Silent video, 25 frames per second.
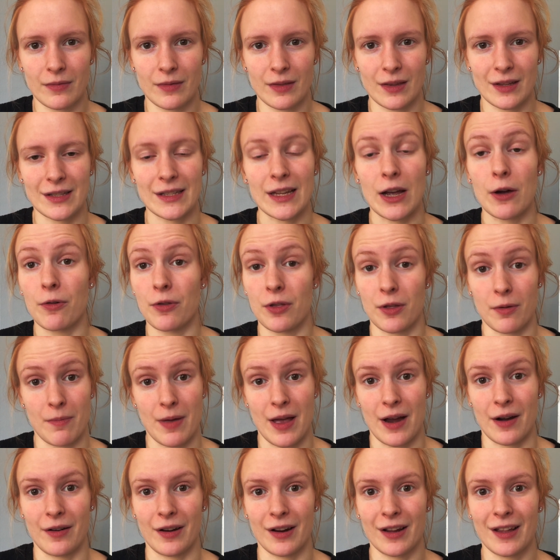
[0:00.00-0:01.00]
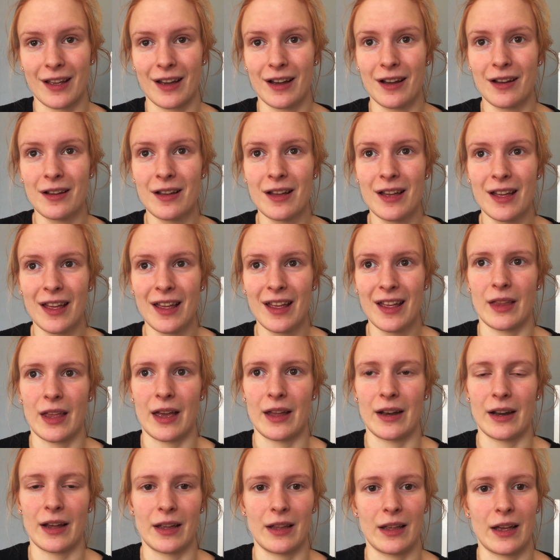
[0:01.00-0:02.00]
South America,
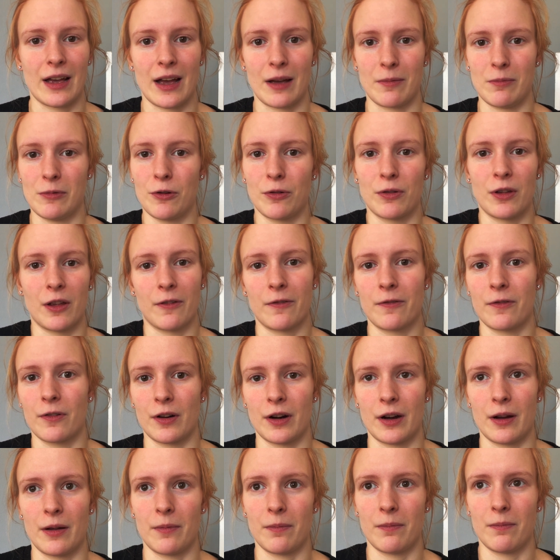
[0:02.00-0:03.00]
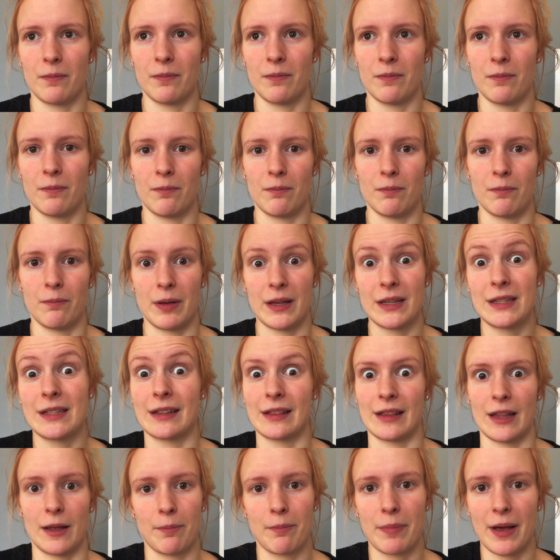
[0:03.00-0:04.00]
and I'm looking for
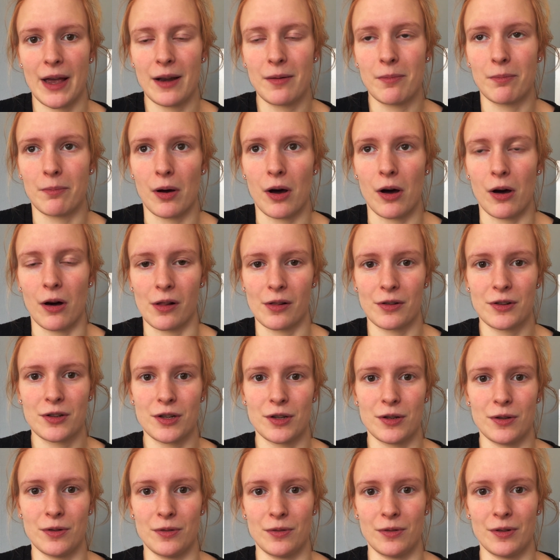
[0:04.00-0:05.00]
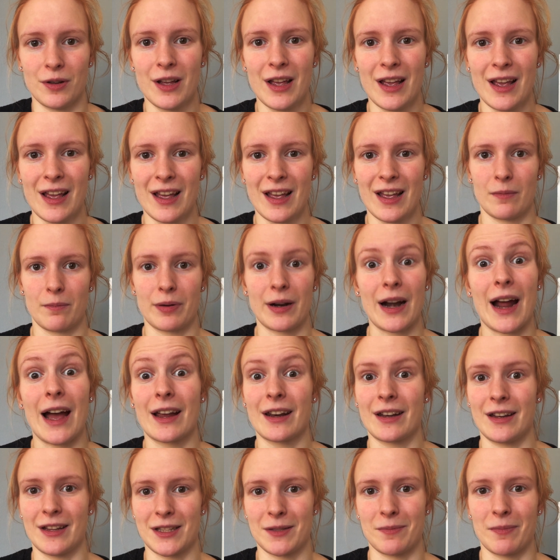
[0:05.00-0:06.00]
basically a pen pal to
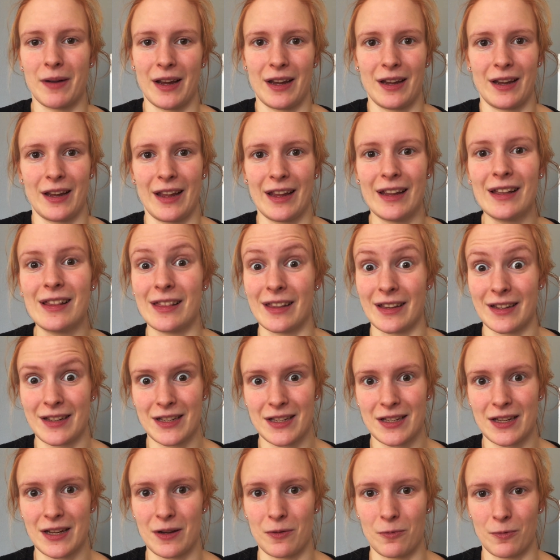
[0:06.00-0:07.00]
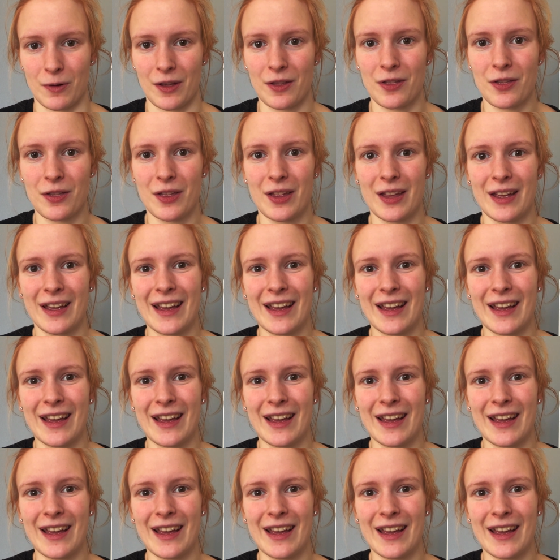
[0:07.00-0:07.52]
practice my English with,